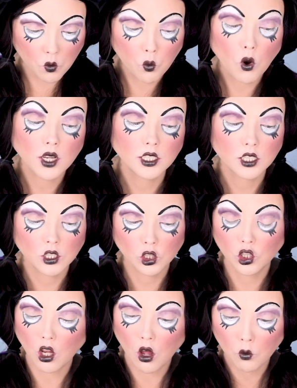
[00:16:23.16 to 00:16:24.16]
Once the
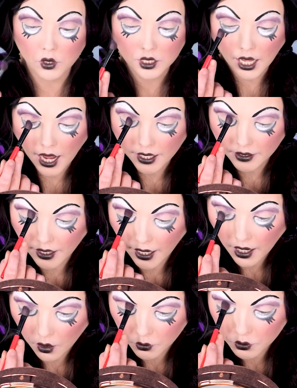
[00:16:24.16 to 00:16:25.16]
doll was at the
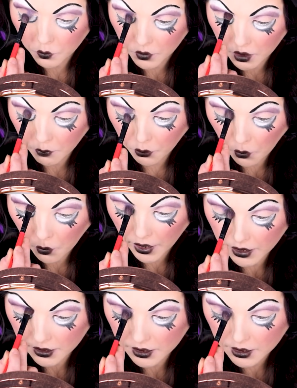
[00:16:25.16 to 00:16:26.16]
house with the
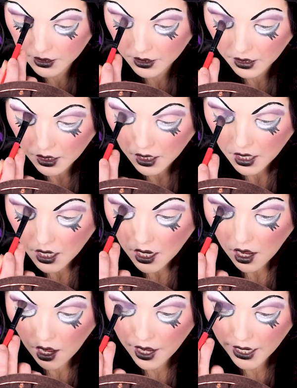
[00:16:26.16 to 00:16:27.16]
boys,
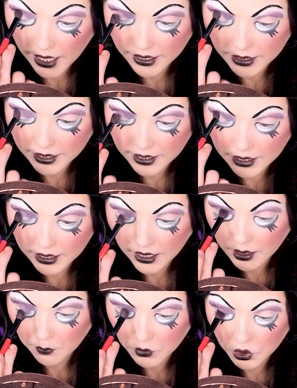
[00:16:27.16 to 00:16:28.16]
it
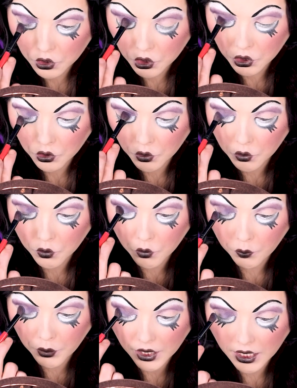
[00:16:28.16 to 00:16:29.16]
seemed
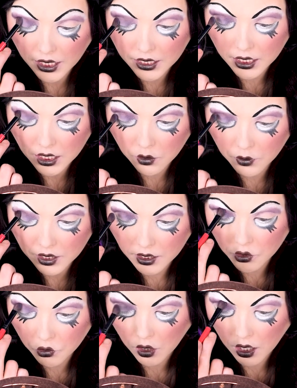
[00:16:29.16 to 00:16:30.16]
to be
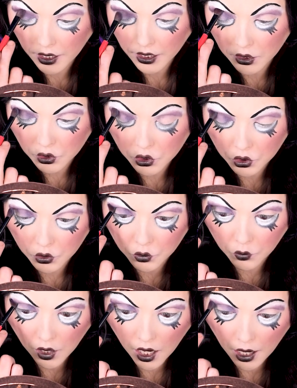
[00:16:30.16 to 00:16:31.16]
continuously trying
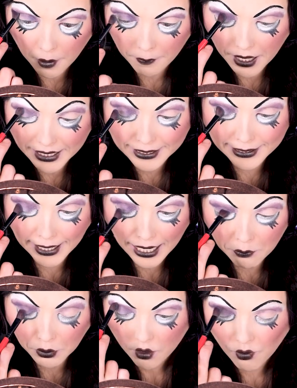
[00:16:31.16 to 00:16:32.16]
to um,
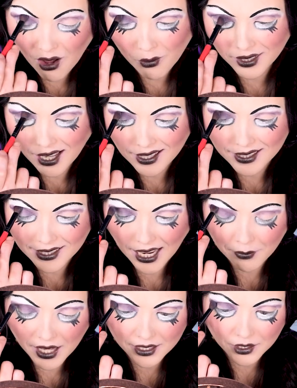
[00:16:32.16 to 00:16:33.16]
escape. No, well, not
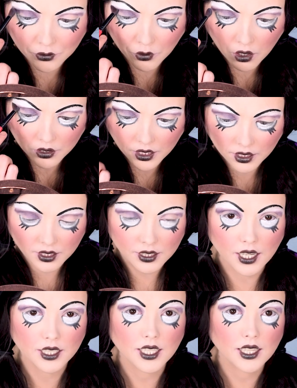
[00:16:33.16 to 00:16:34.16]
escape. That's the wrong thing to
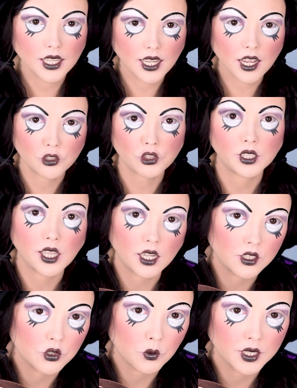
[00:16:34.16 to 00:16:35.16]
say because I think actually
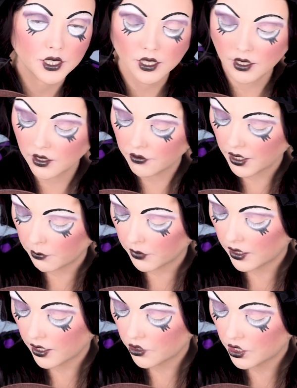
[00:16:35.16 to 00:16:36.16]
Letta enjoys the
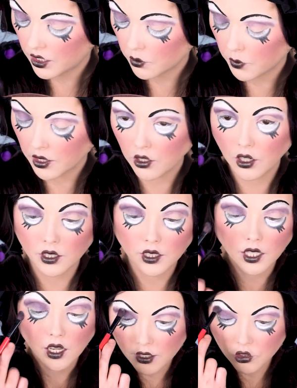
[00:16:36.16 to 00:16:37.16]
family that she's with
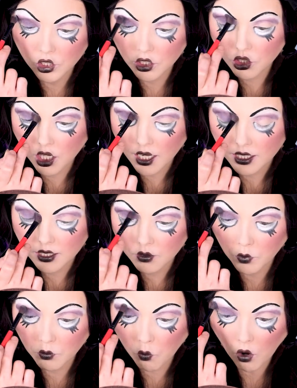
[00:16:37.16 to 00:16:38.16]
currently. She just
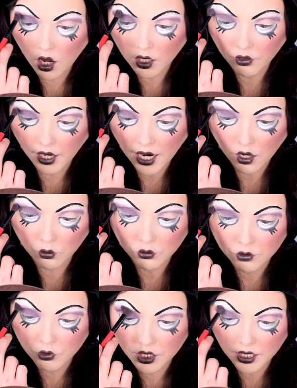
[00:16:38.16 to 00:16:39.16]
would walk around.
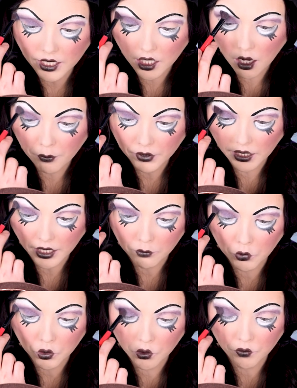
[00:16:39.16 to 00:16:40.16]
She'd get up and like
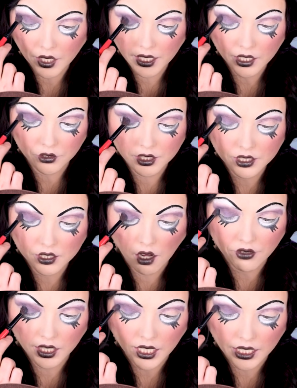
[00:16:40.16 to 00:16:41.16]
move. They'd hear
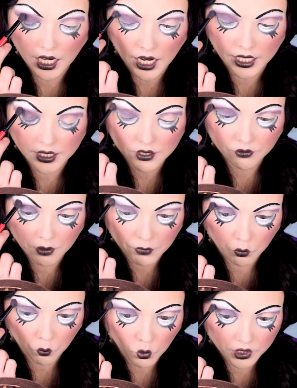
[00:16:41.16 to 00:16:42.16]
scuffing at night from
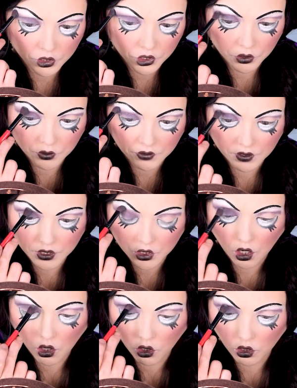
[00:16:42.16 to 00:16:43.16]
the wooden shoes of the
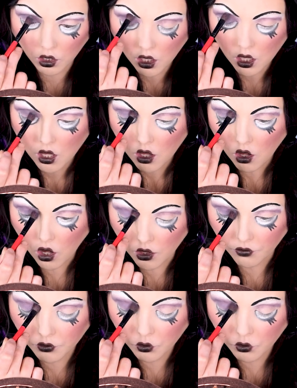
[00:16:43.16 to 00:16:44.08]
doll on the